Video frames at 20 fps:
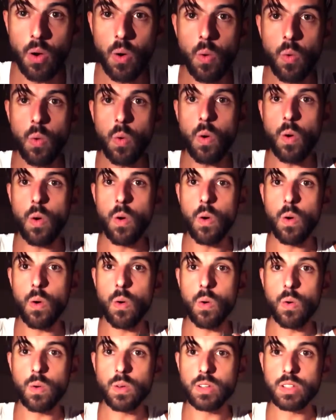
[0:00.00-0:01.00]

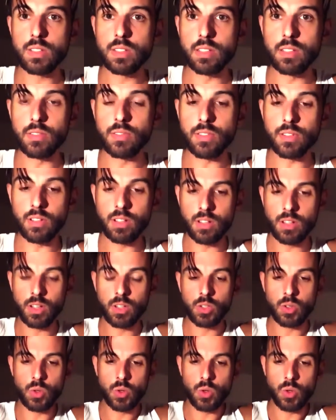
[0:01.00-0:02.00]
Whoa, silver.
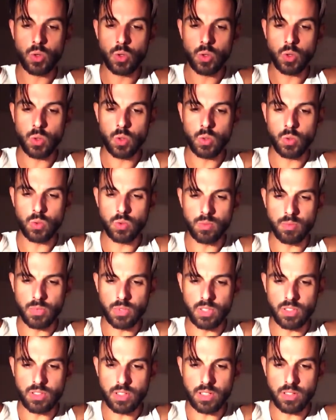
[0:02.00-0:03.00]
I'm gonna
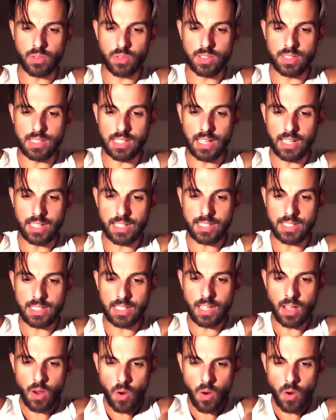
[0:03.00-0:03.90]
try to do this delicately.